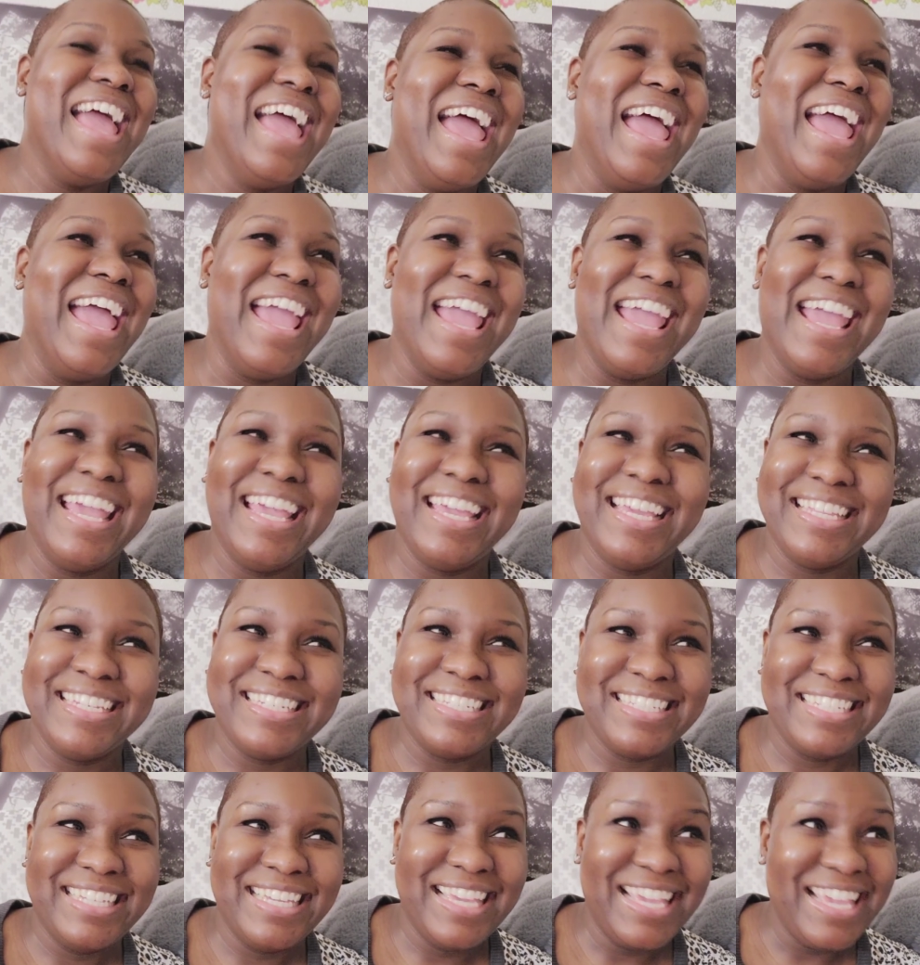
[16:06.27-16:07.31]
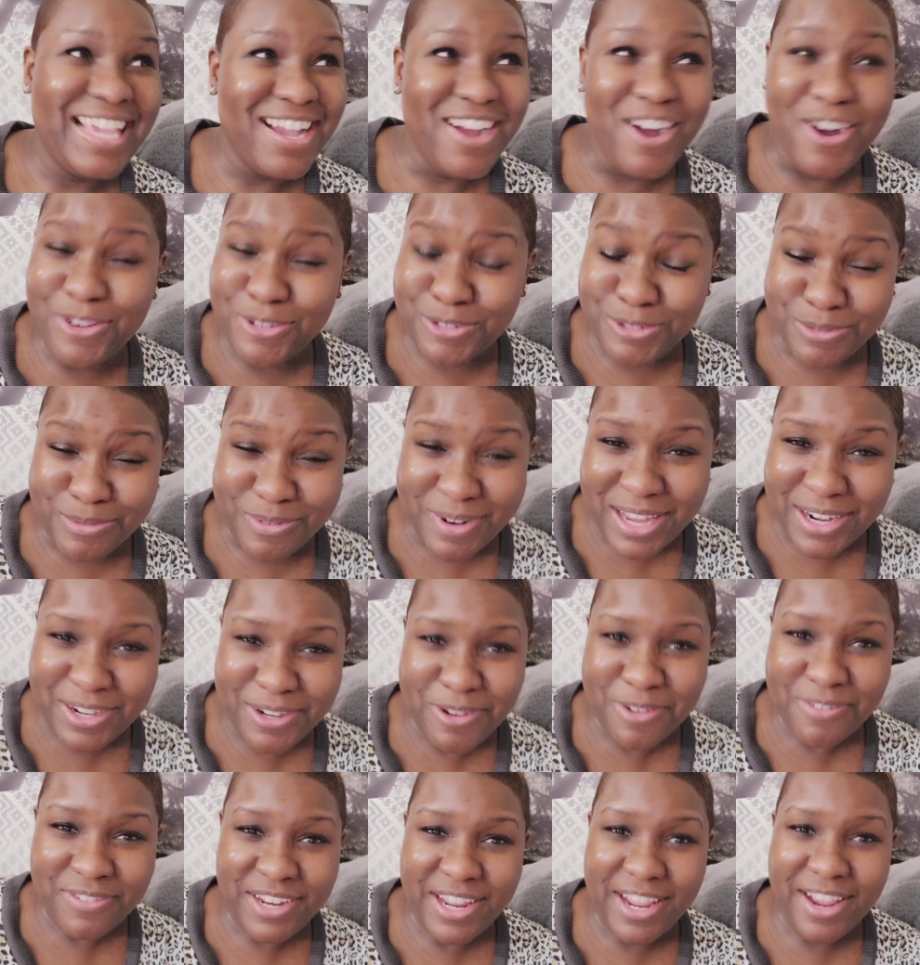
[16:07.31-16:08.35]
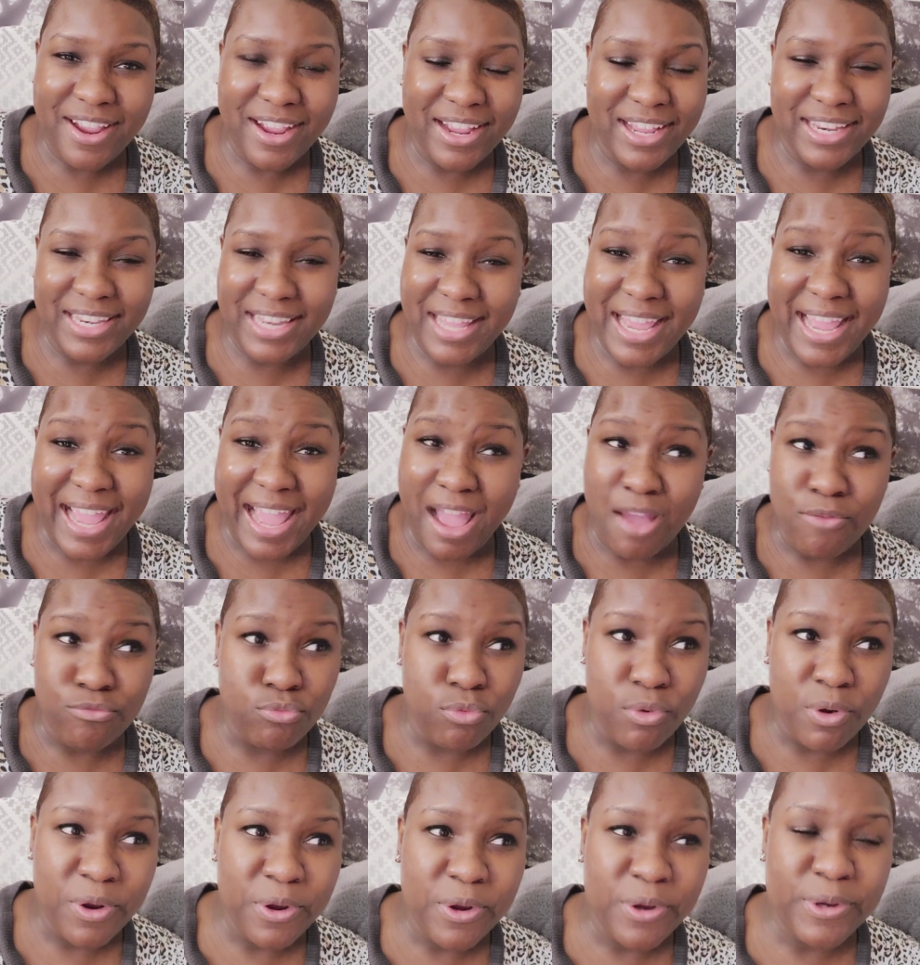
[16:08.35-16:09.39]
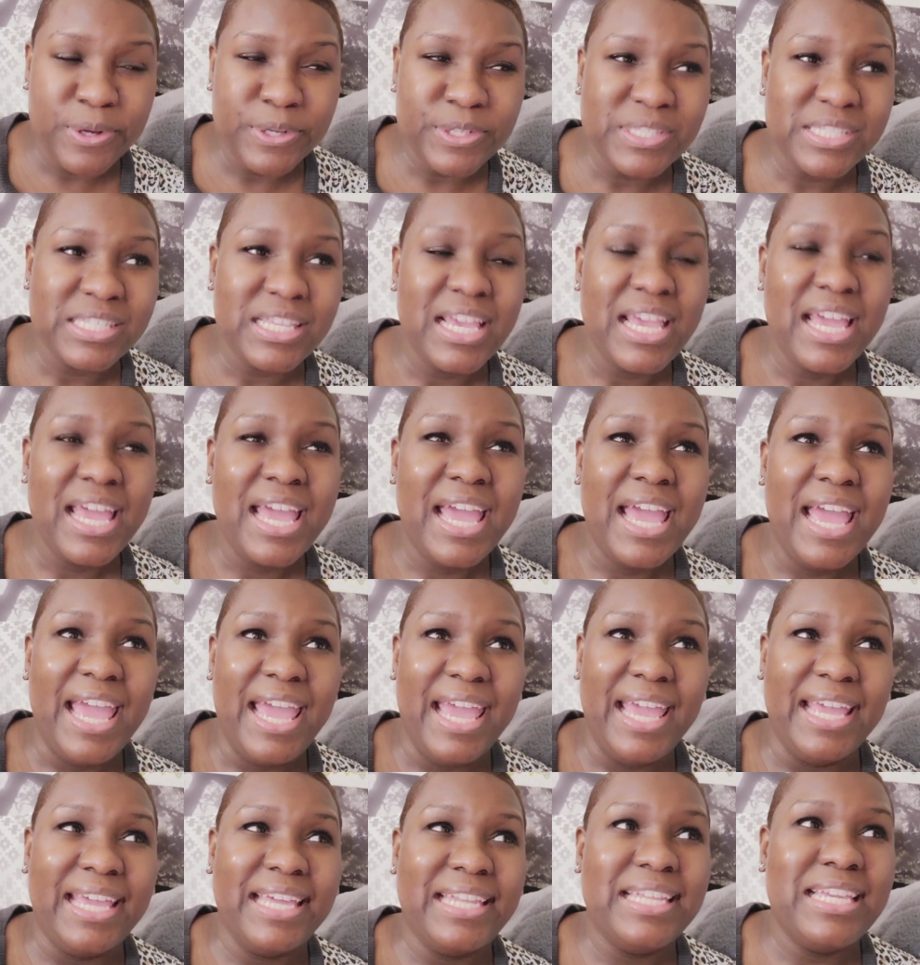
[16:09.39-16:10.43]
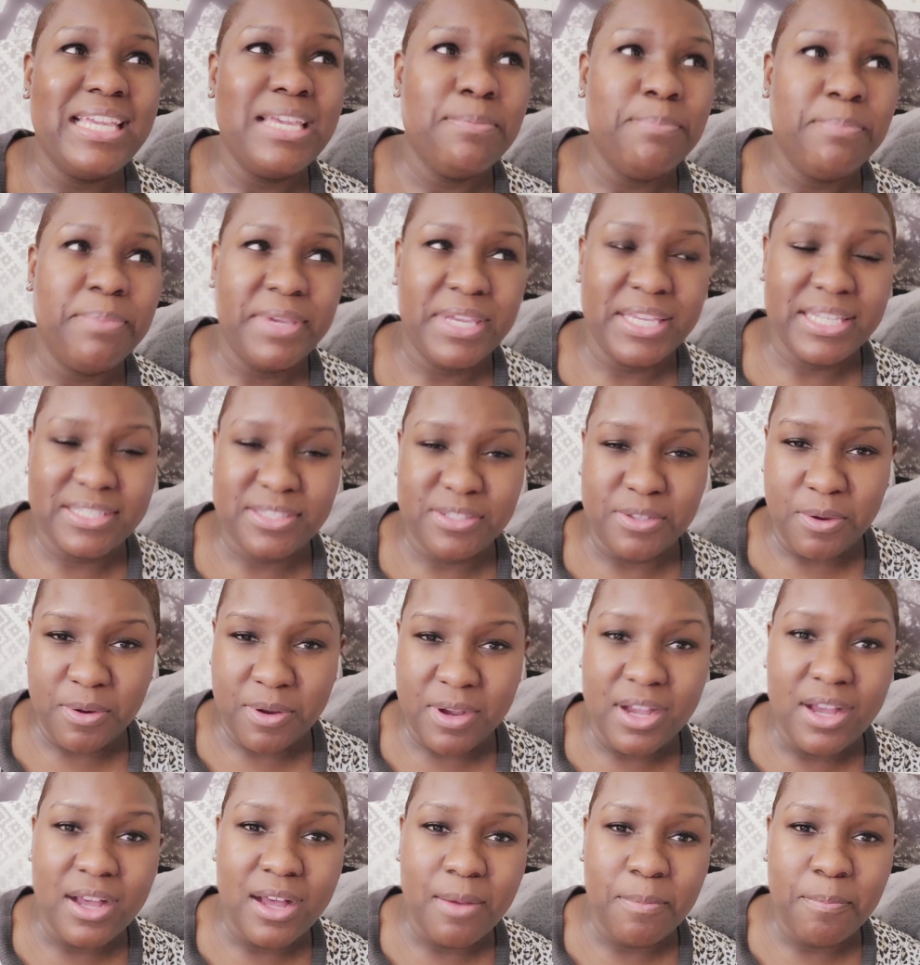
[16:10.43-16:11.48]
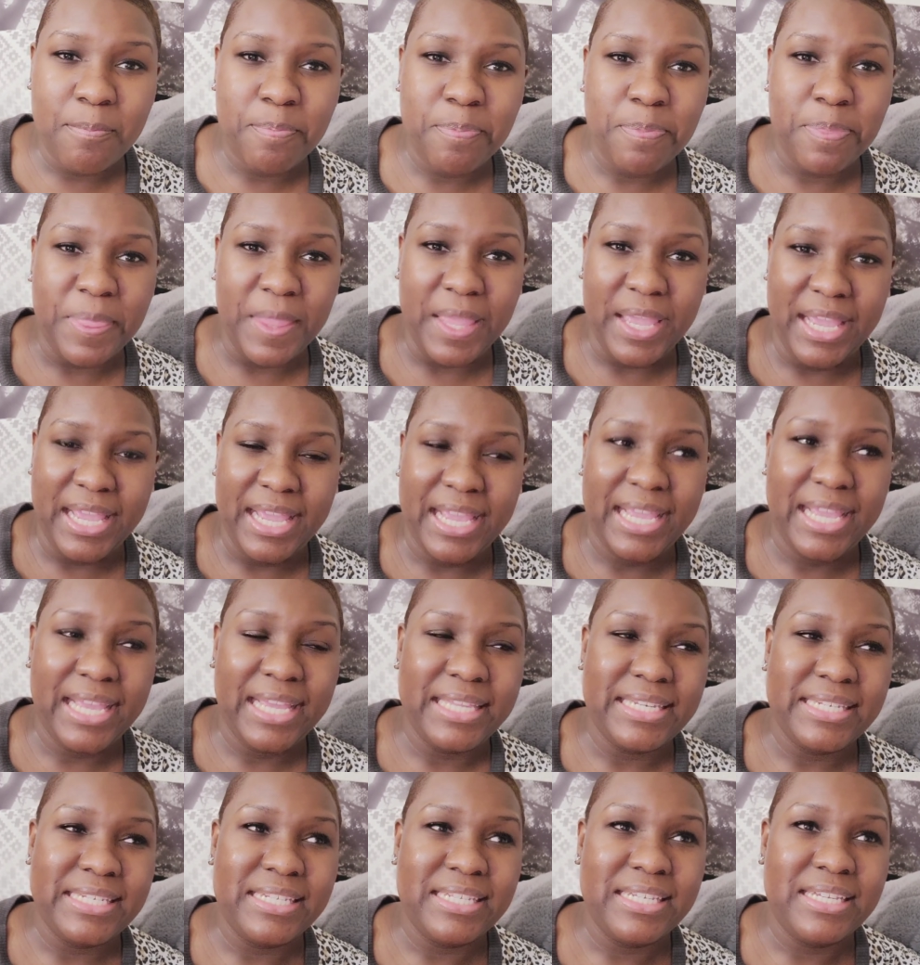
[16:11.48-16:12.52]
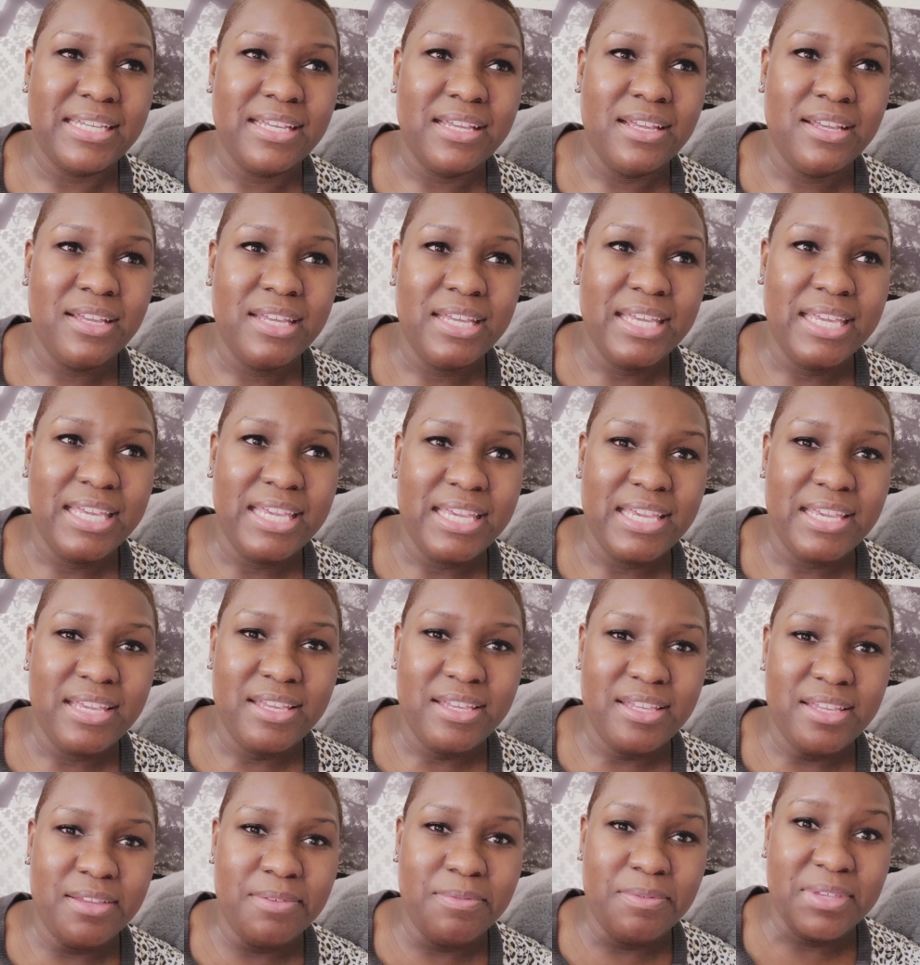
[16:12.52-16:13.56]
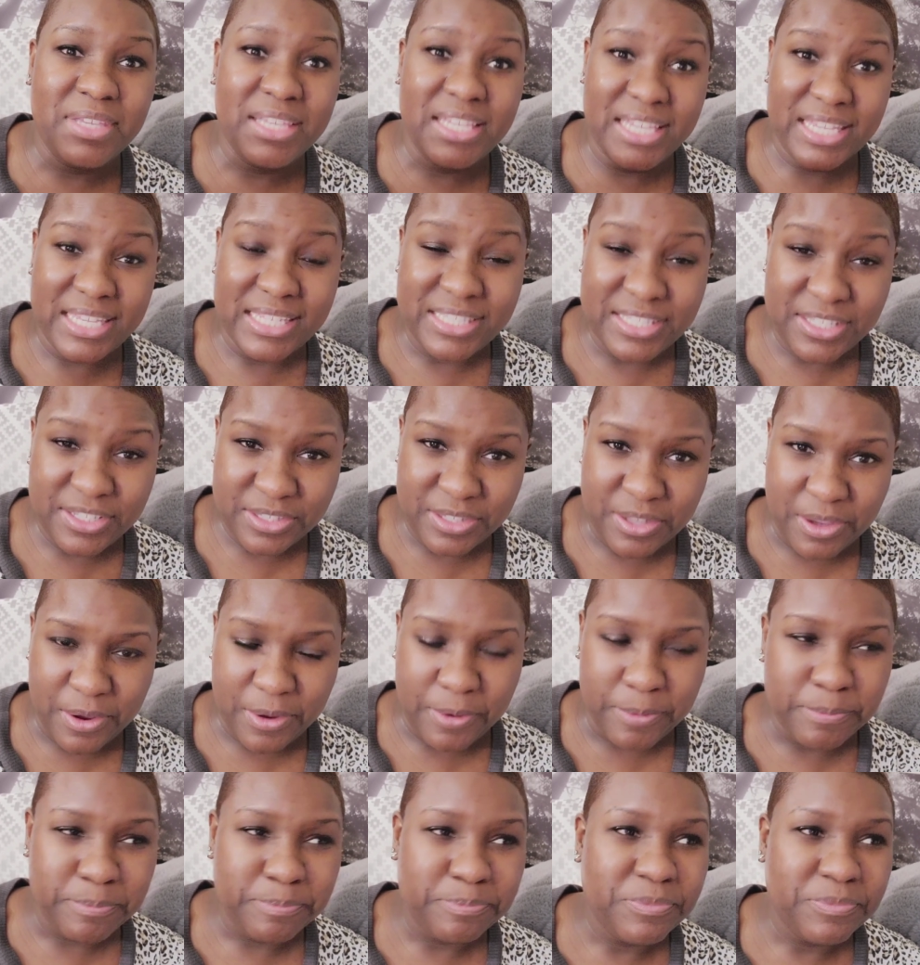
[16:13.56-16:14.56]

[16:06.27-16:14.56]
And he goes running over there, and they have words, and he picks her up and he kisses her.